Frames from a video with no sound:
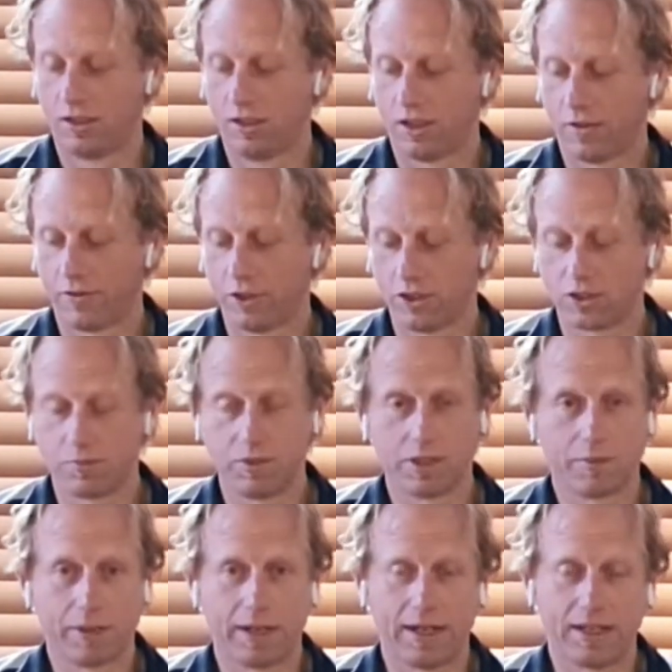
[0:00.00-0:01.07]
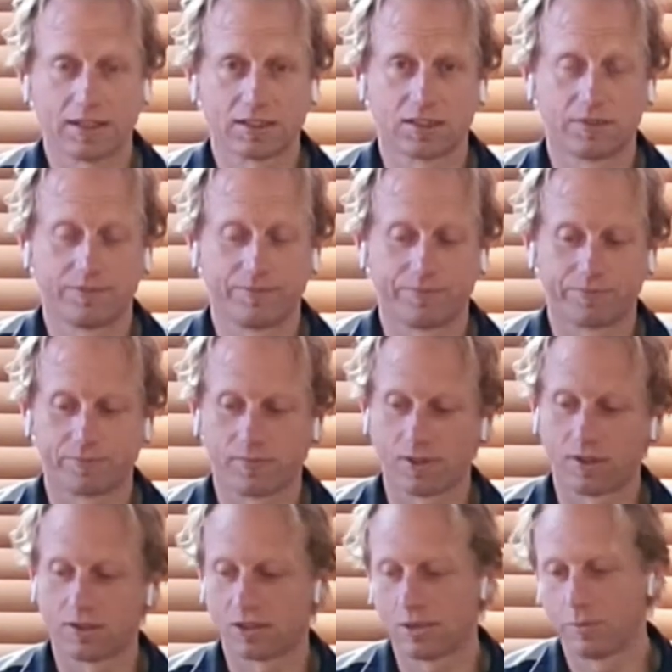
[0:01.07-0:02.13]
I've used them in the past.
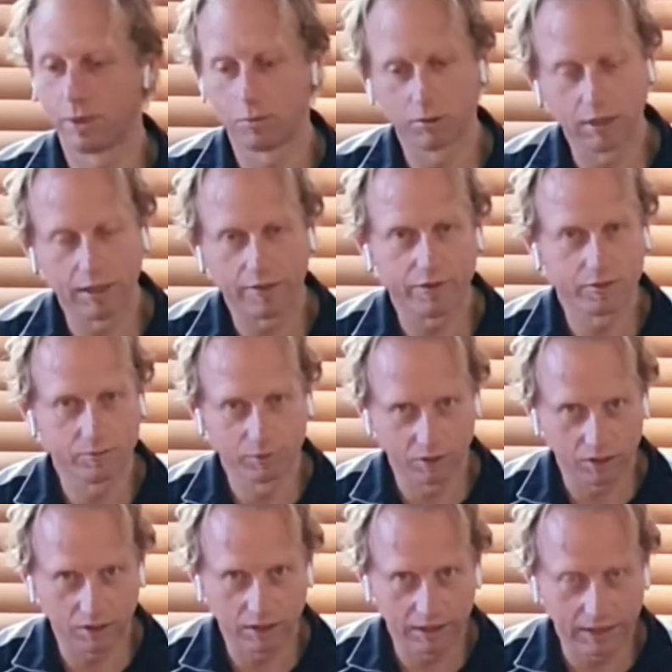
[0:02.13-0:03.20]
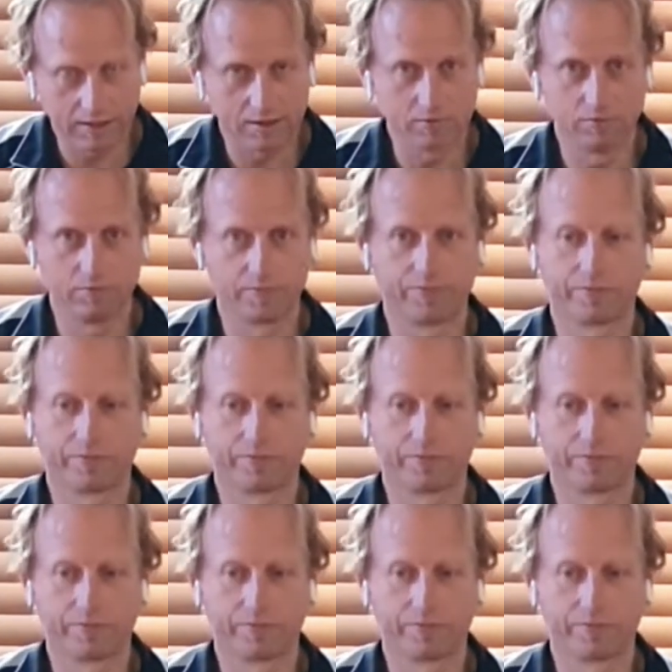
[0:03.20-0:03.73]
Some people love them, I hate them.